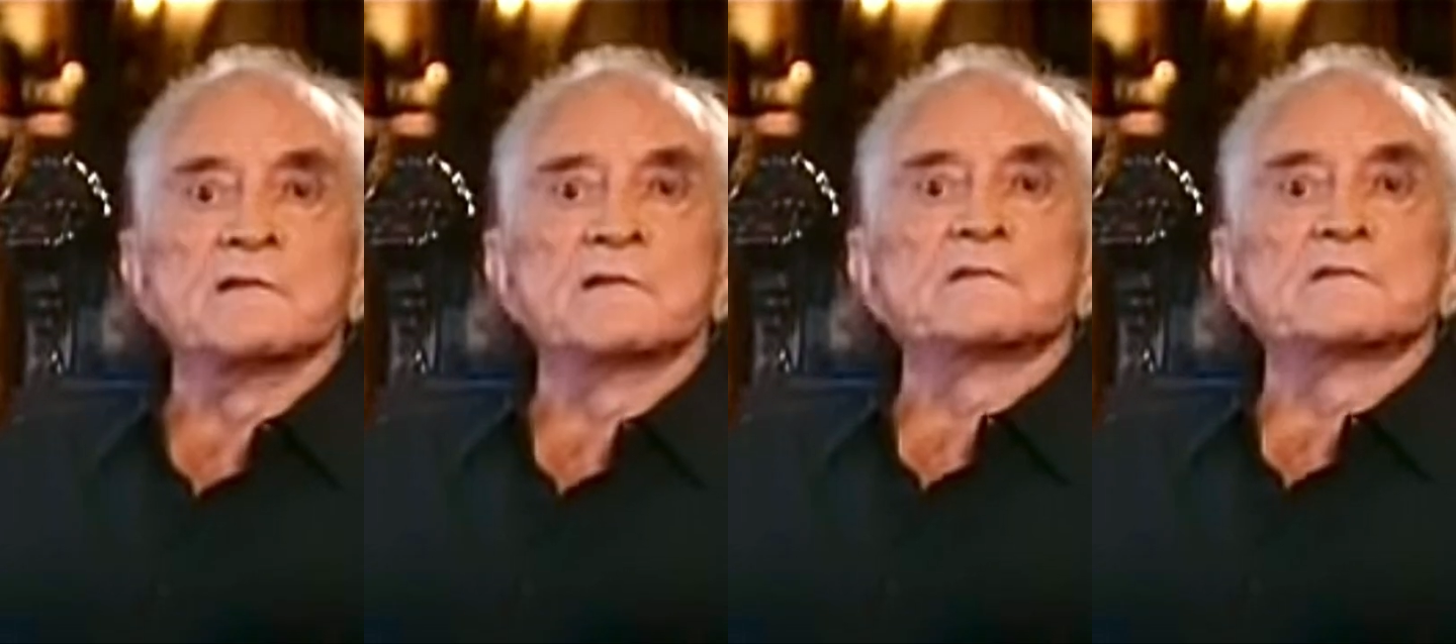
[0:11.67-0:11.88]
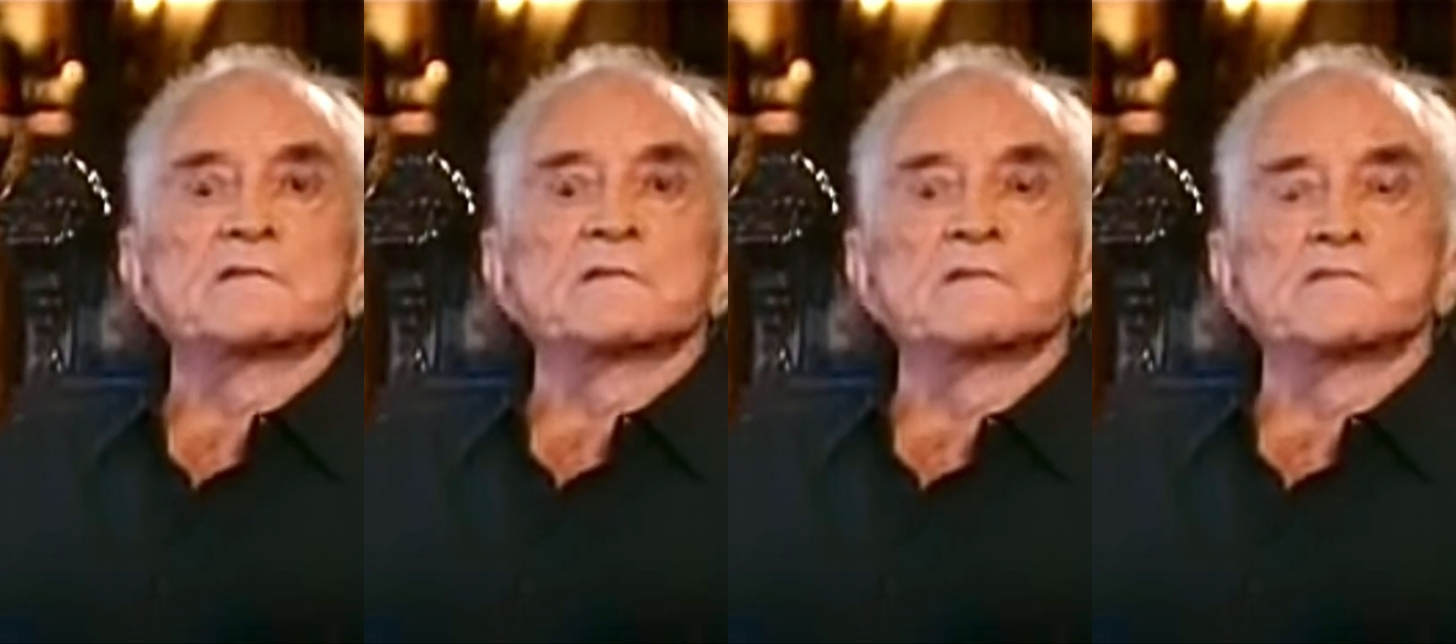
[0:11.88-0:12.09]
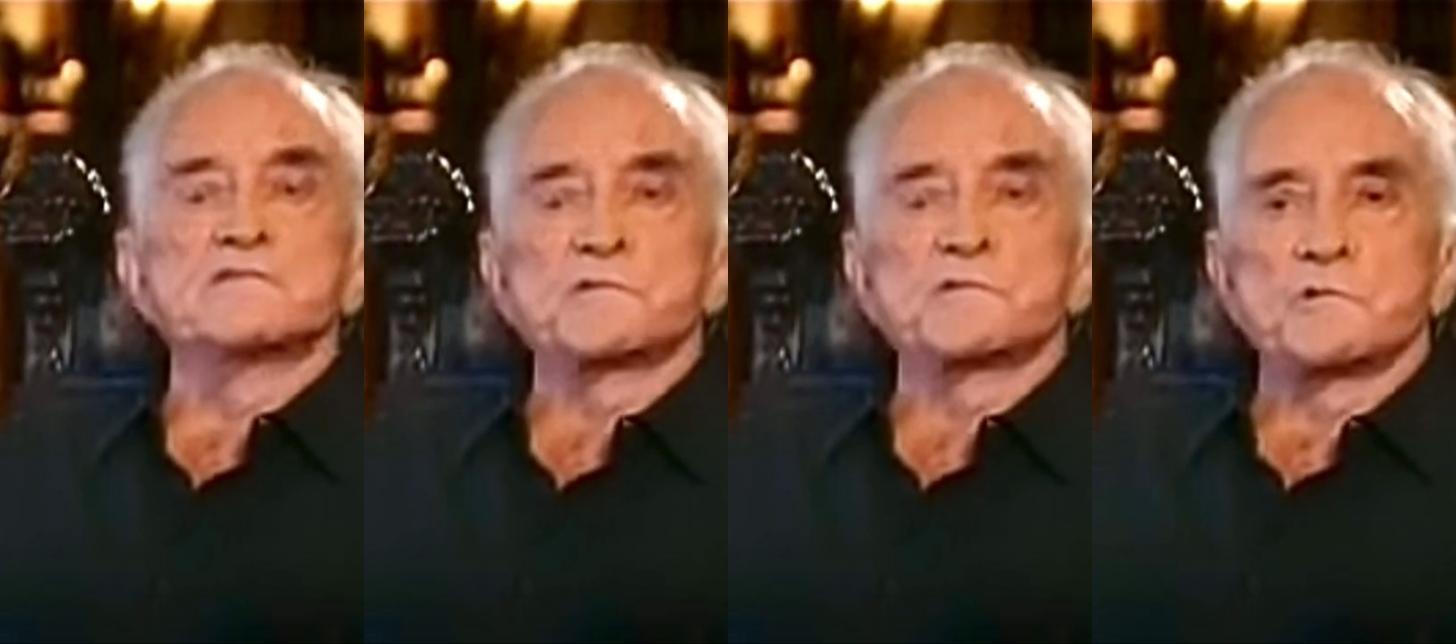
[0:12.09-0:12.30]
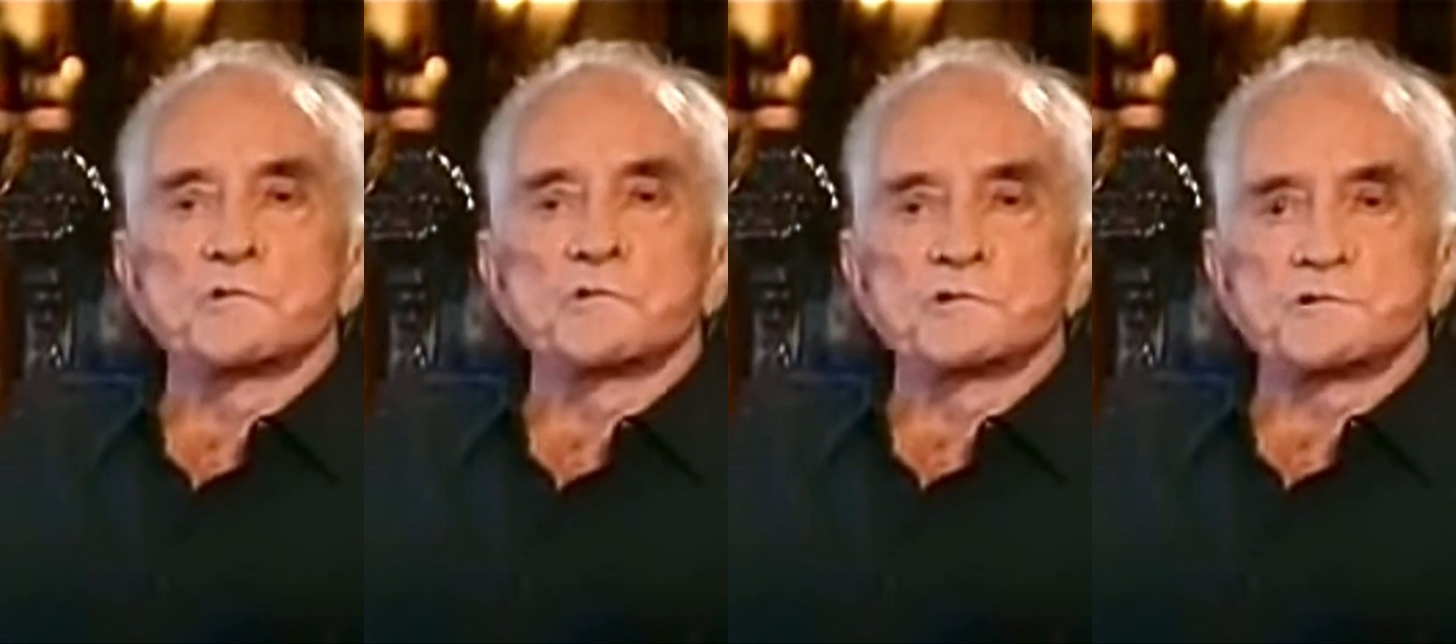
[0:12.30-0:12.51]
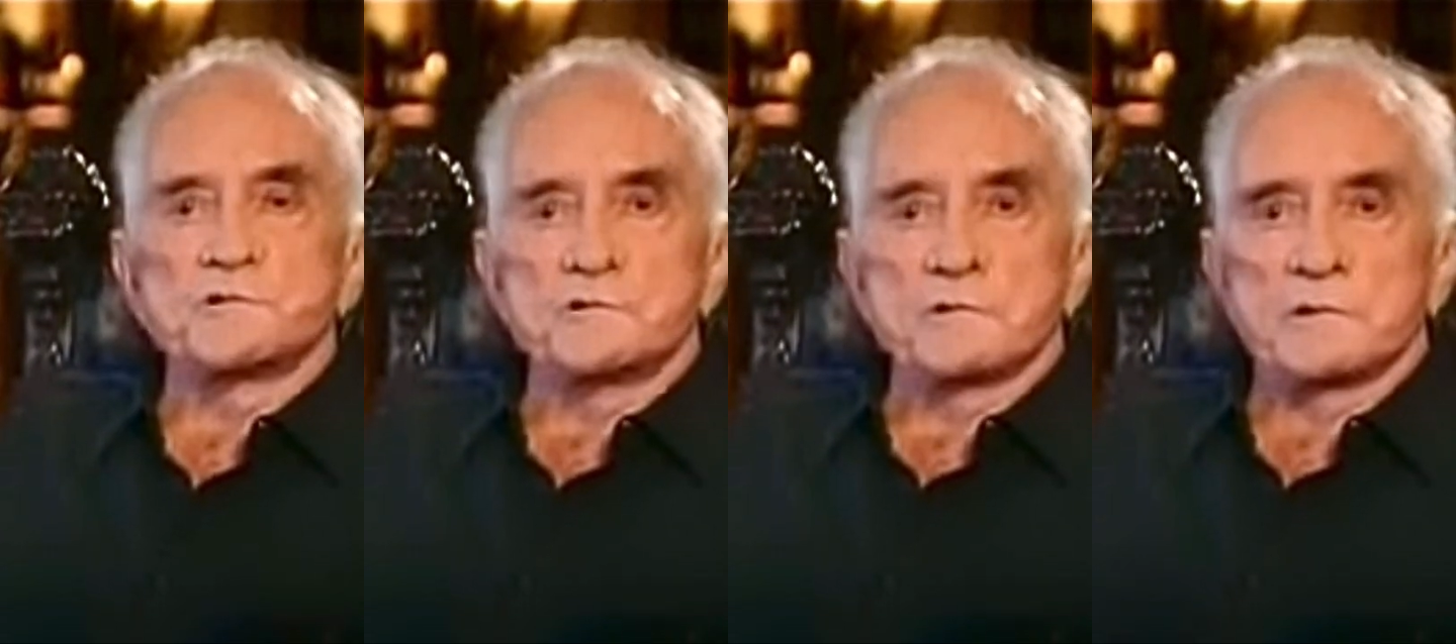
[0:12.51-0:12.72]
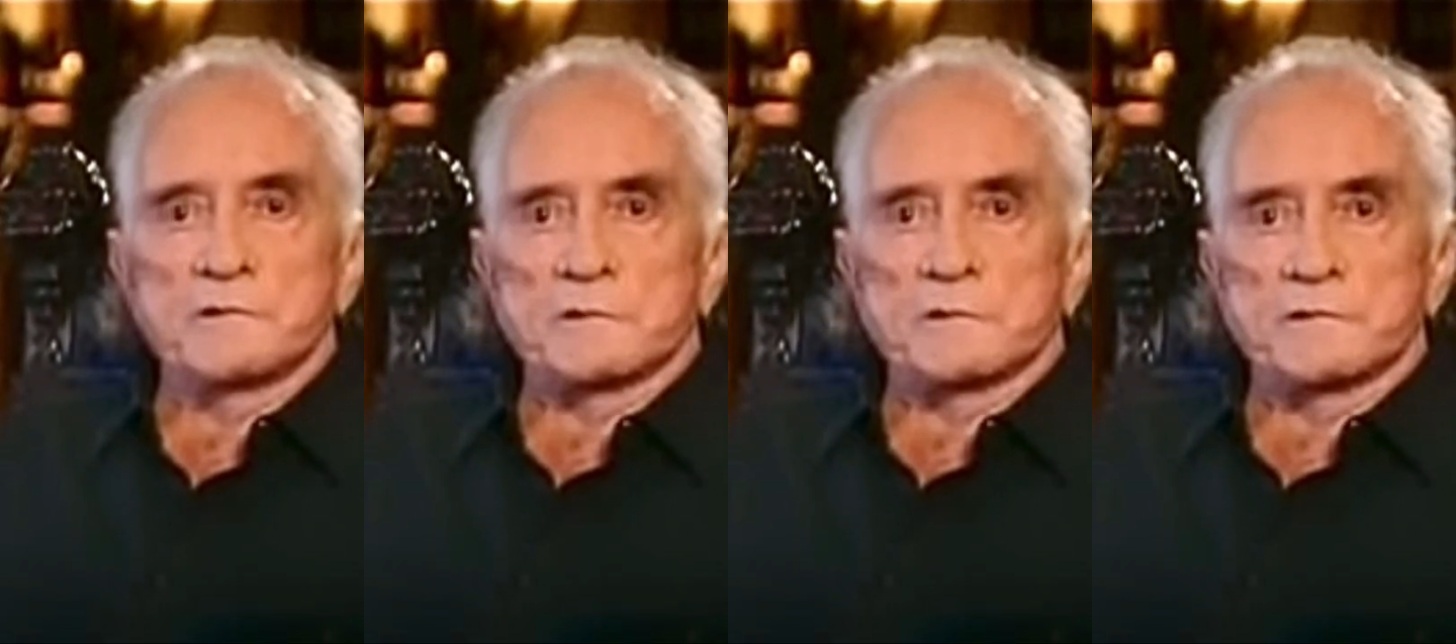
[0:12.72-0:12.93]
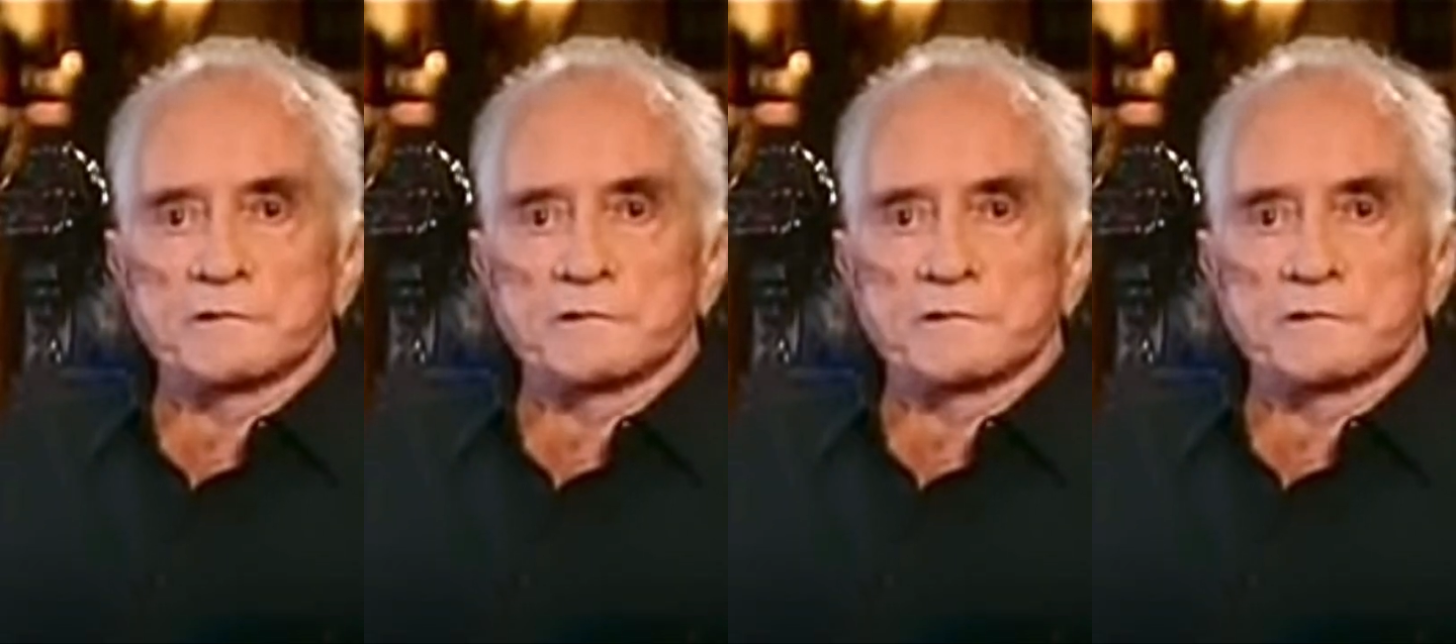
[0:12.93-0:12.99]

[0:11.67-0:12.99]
tells you what you ought to